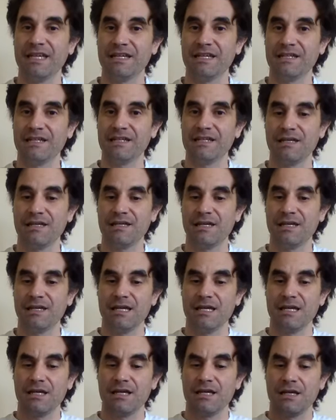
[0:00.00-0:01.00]
in
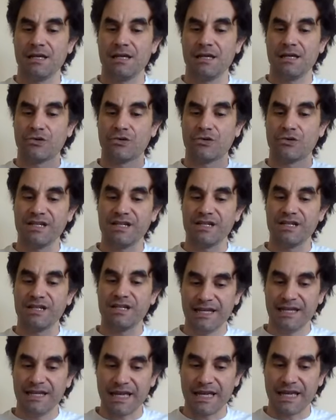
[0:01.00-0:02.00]

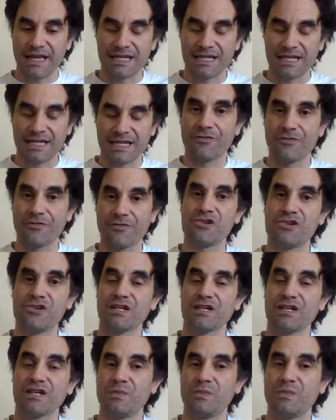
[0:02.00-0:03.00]
creating a
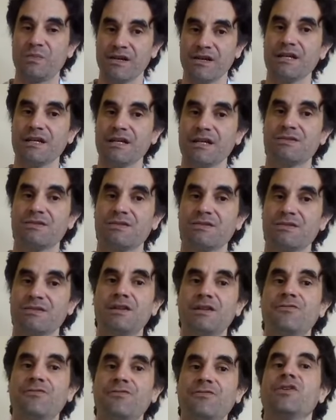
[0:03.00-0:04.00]
conversion experience,
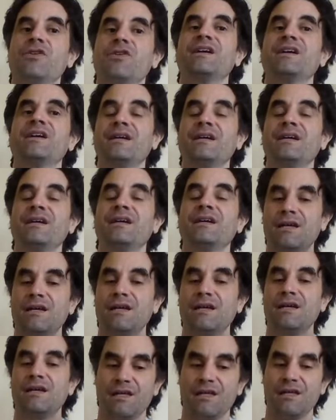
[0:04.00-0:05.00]
converting
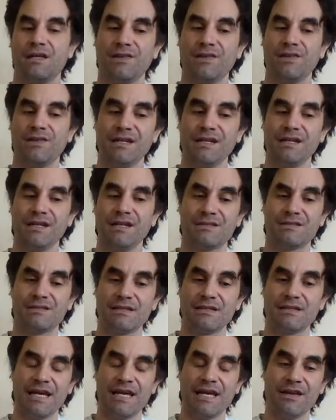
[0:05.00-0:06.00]
the
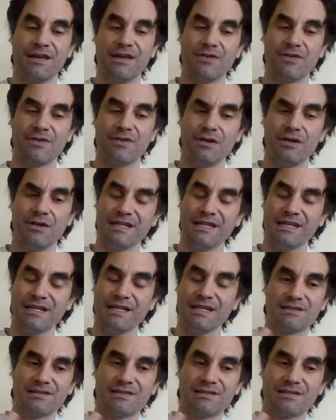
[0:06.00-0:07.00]

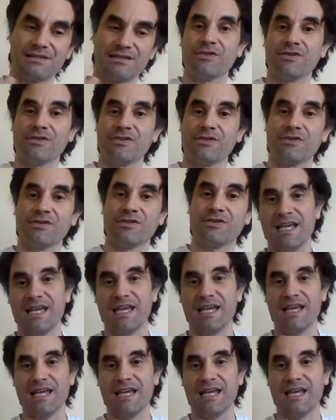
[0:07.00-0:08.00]
enslaver to
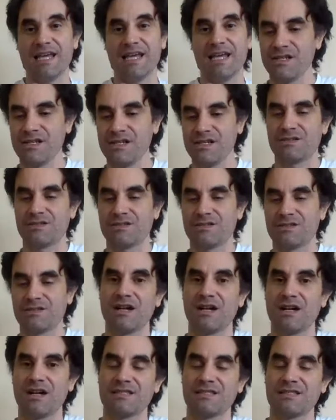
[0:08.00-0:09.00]
the abolitionist,
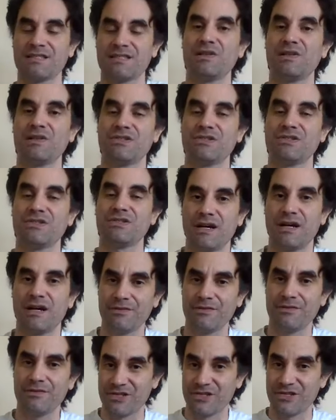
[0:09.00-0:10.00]
right? Similar to
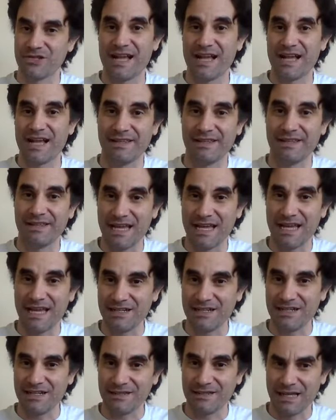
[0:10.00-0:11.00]
what Richard Allen had
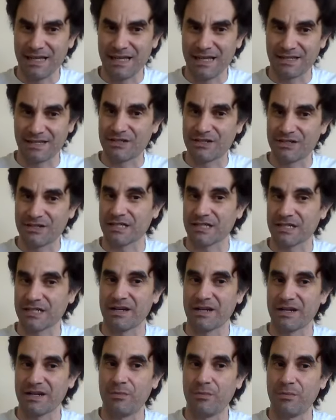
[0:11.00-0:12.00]
done, as I talked
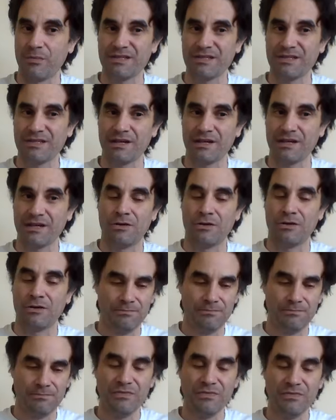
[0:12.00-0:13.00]
about a couple weeks ago
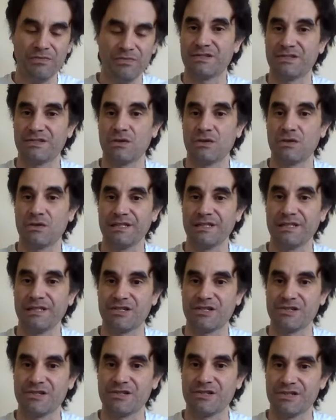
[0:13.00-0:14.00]
with Stokely
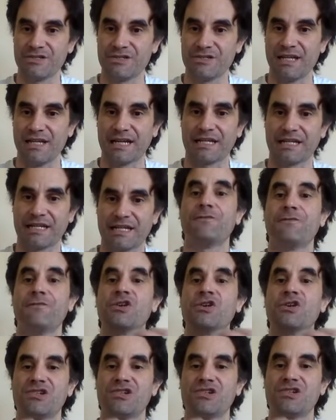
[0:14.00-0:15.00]
Sturgis, that
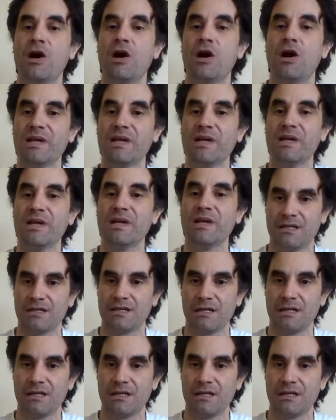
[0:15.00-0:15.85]
conversion moment.